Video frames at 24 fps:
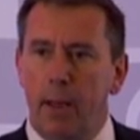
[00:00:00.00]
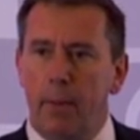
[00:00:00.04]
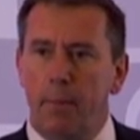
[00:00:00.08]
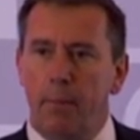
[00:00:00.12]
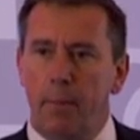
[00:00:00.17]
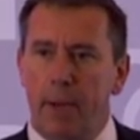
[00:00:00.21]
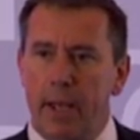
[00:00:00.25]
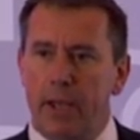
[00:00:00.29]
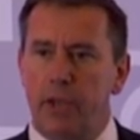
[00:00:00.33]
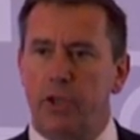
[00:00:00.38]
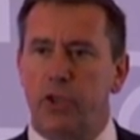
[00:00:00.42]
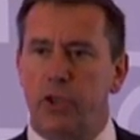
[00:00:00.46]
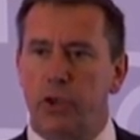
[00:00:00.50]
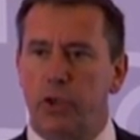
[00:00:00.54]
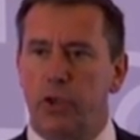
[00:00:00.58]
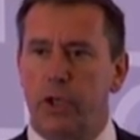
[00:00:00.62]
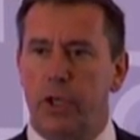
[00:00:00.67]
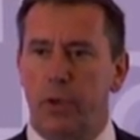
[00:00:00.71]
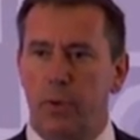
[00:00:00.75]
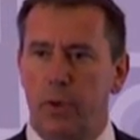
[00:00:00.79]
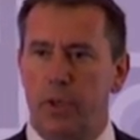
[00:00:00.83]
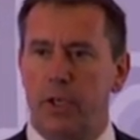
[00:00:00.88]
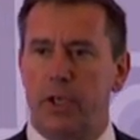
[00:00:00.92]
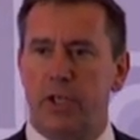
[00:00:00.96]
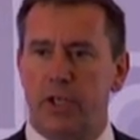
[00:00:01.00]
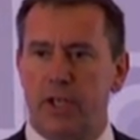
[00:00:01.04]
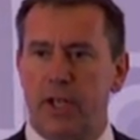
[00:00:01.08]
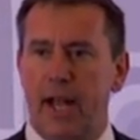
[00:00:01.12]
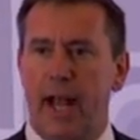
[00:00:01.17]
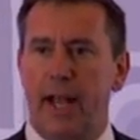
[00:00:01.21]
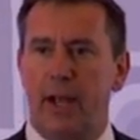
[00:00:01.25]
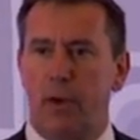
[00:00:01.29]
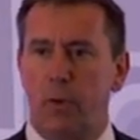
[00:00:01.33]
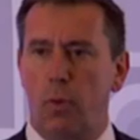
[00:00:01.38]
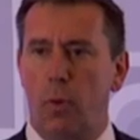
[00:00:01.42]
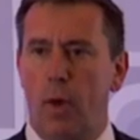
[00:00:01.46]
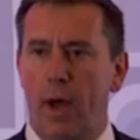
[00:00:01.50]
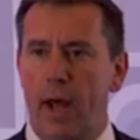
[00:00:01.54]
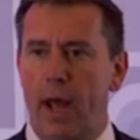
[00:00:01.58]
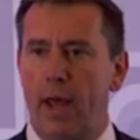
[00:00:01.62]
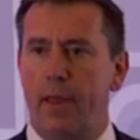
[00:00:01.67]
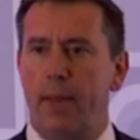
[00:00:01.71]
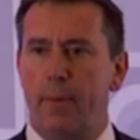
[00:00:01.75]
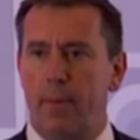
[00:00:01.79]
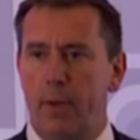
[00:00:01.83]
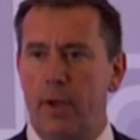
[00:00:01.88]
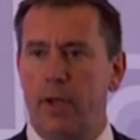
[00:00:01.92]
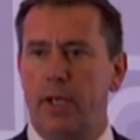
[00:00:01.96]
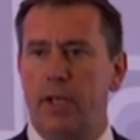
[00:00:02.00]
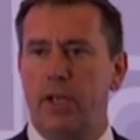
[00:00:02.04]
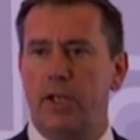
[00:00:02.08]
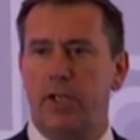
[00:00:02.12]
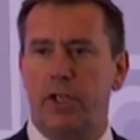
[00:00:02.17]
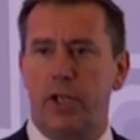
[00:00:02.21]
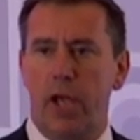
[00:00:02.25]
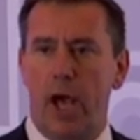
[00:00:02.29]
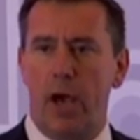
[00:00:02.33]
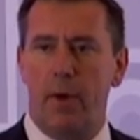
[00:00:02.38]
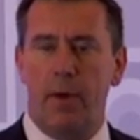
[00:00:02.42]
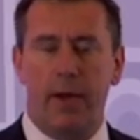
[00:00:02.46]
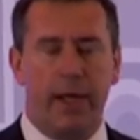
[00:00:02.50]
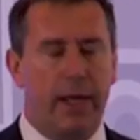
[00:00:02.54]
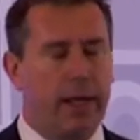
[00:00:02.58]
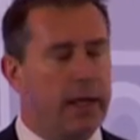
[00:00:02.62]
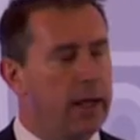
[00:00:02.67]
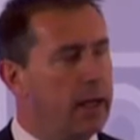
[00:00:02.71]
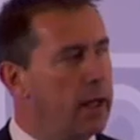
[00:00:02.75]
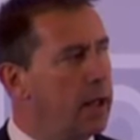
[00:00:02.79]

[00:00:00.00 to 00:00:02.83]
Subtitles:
Make sure you understand where the money is going.